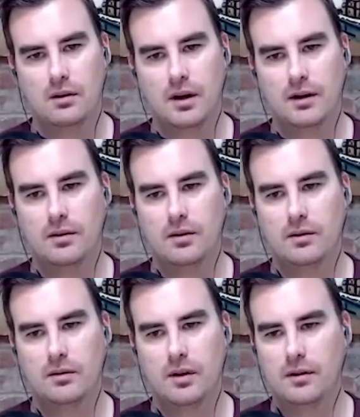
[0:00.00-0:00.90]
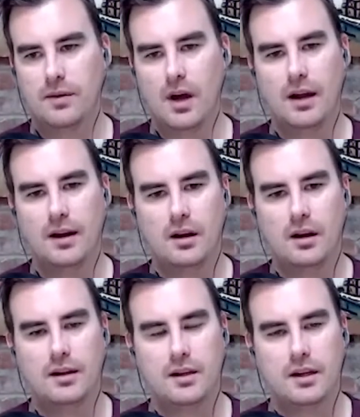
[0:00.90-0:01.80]
right of not
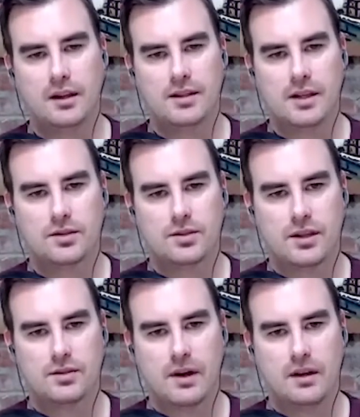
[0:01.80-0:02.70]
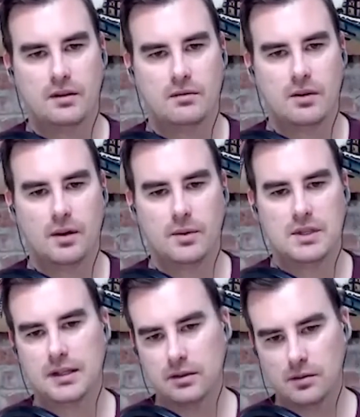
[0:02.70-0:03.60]
not getting this exercise right right we
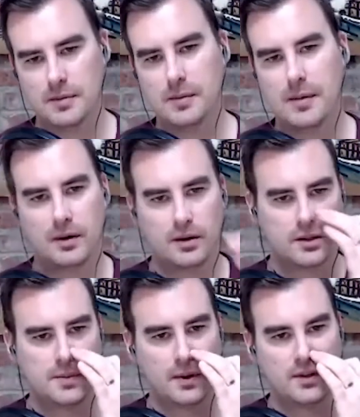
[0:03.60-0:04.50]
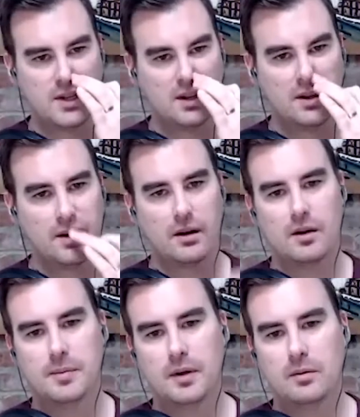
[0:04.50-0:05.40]
talked a little bit about your experience at
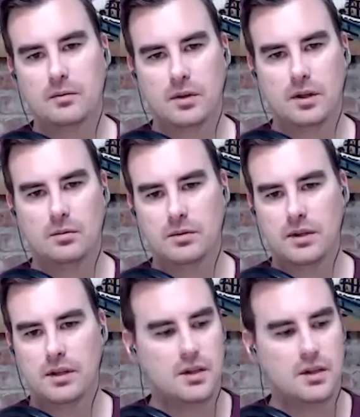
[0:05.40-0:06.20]
cloudera but you know can yeah.